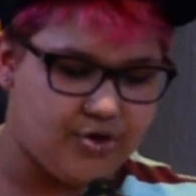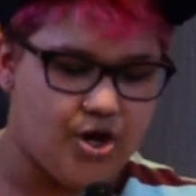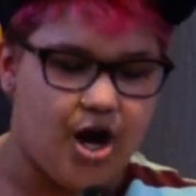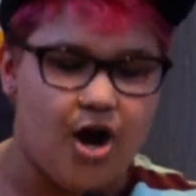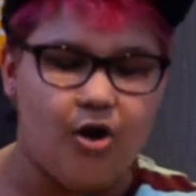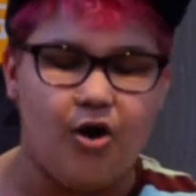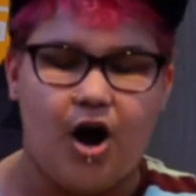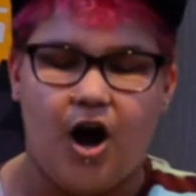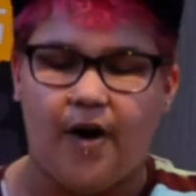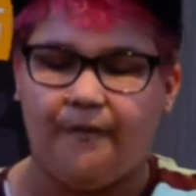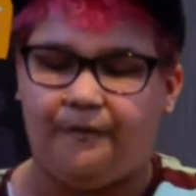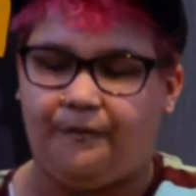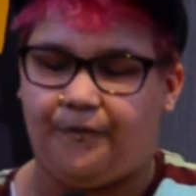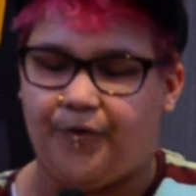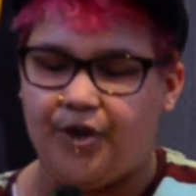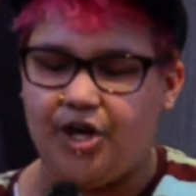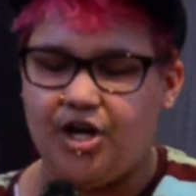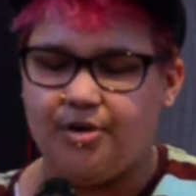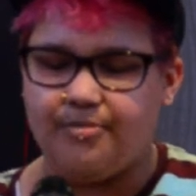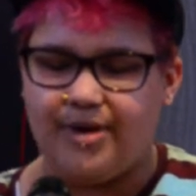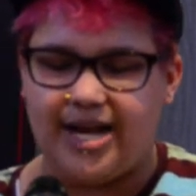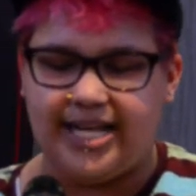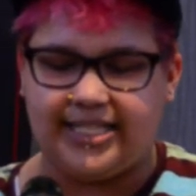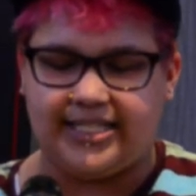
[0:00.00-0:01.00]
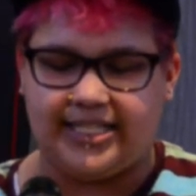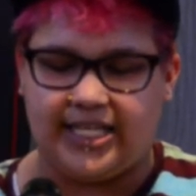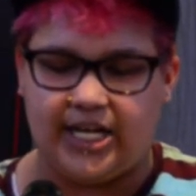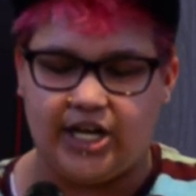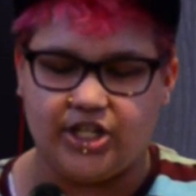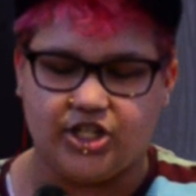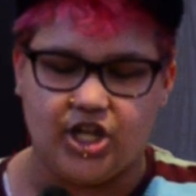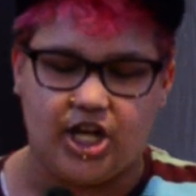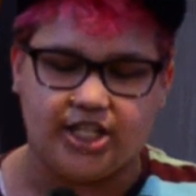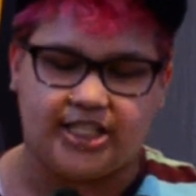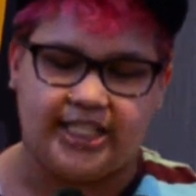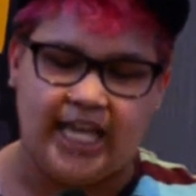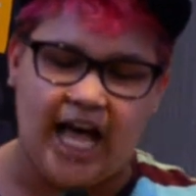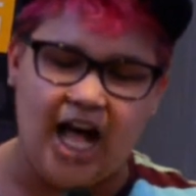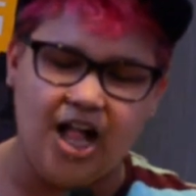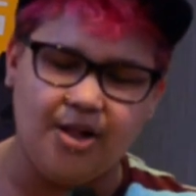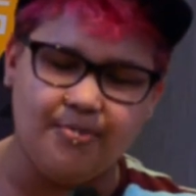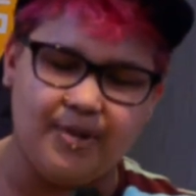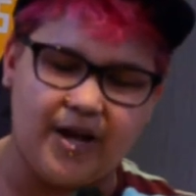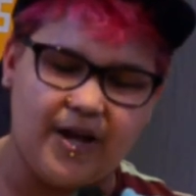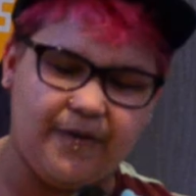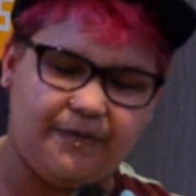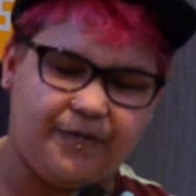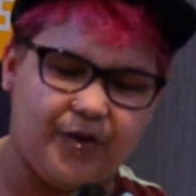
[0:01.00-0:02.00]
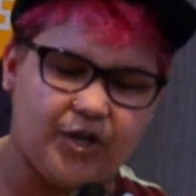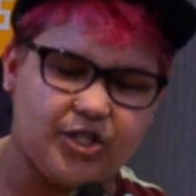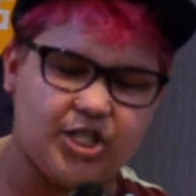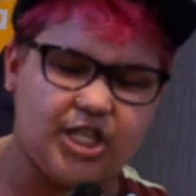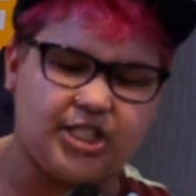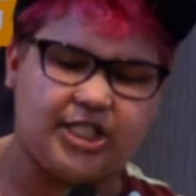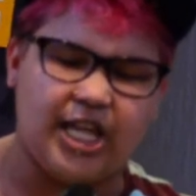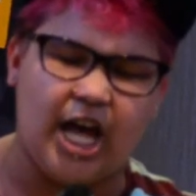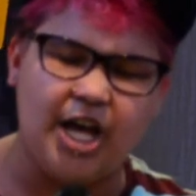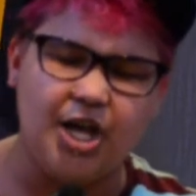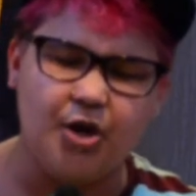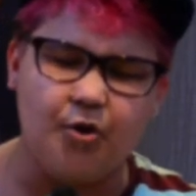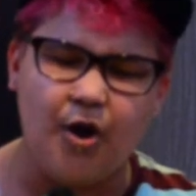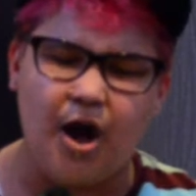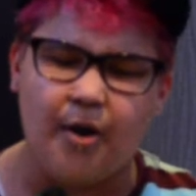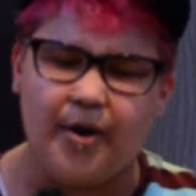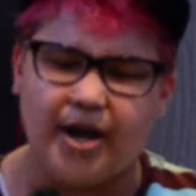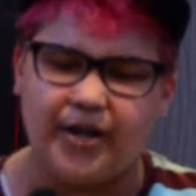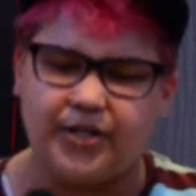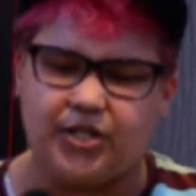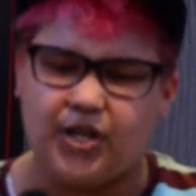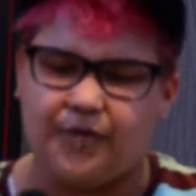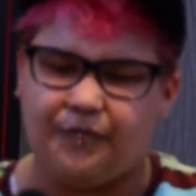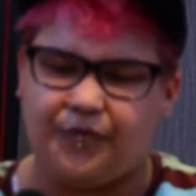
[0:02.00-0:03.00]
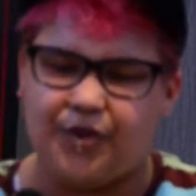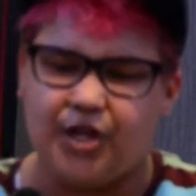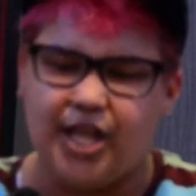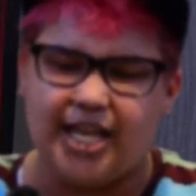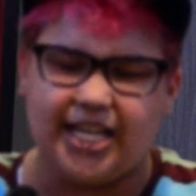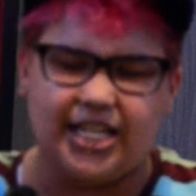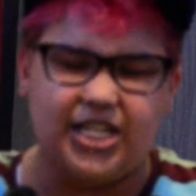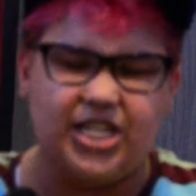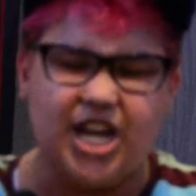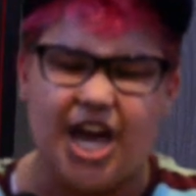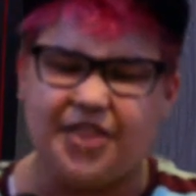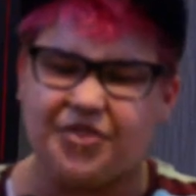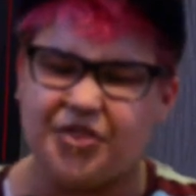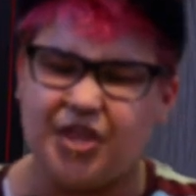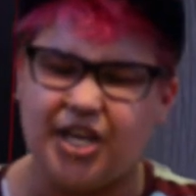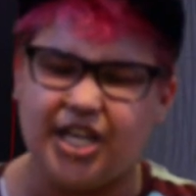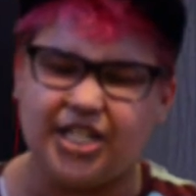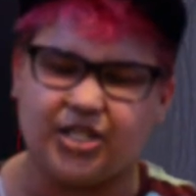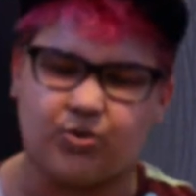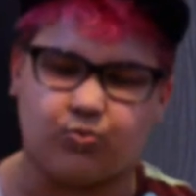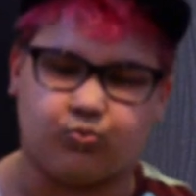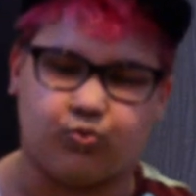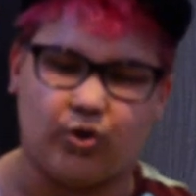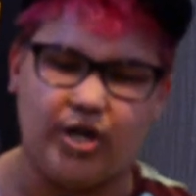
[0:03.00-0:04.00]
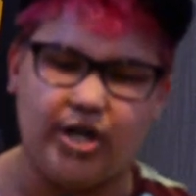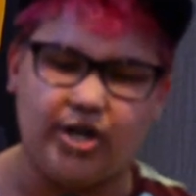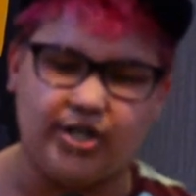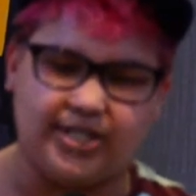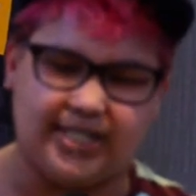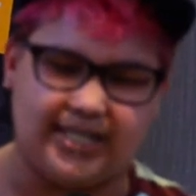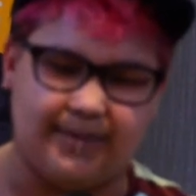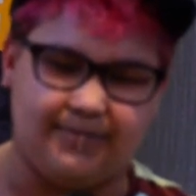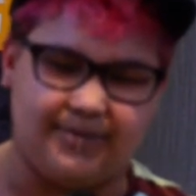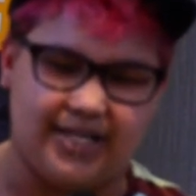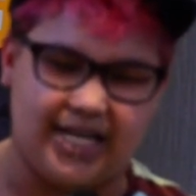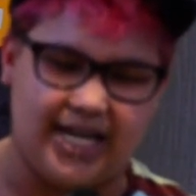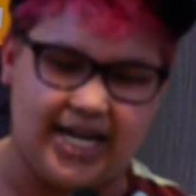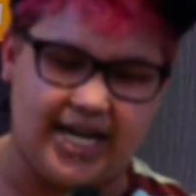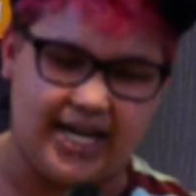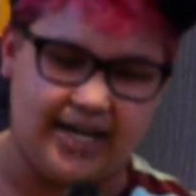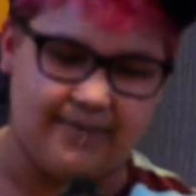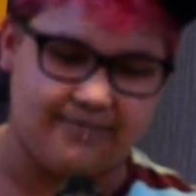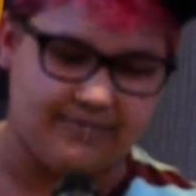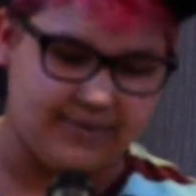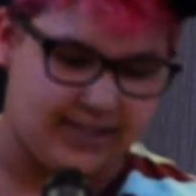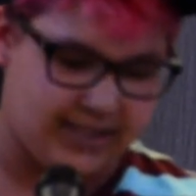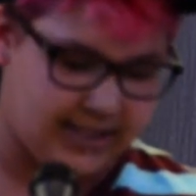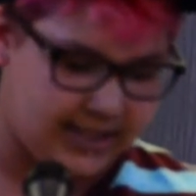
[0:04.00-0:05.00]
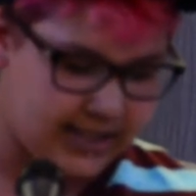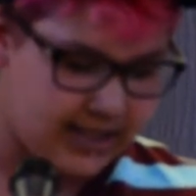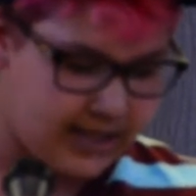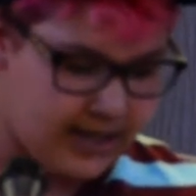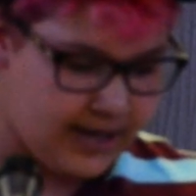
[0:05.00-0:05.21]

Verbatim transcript: No, I'll feel my tears, I'll tell my fears, I'll tell you how I feel like nothing is real sometimes.